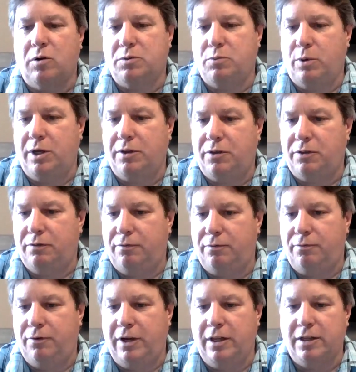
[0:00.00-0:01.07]
was with
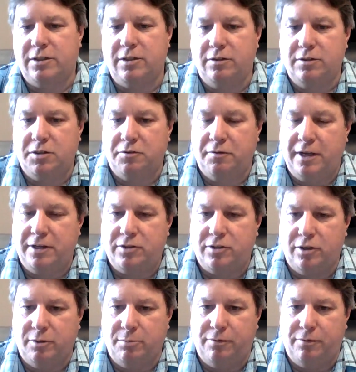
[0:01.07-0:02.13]
Felix and
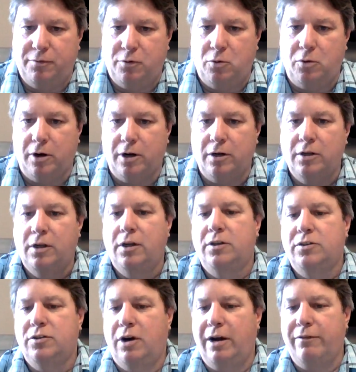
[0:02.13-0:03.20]
Sylvester before,
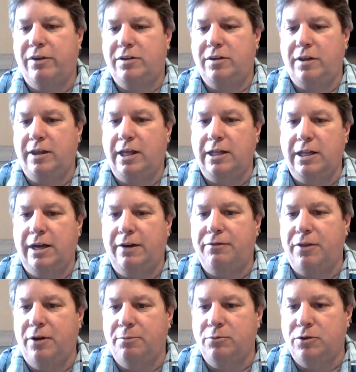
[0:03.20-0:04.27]
so obviously they left
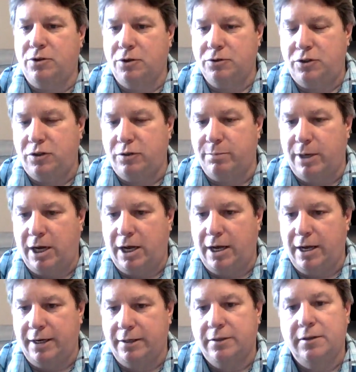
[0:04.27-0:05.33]
those two
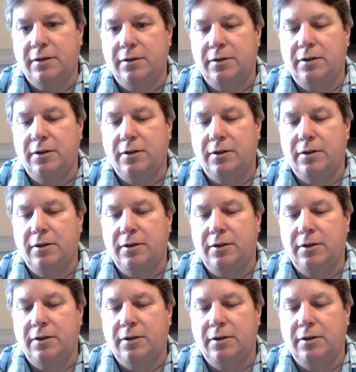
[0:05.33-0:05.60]
behind.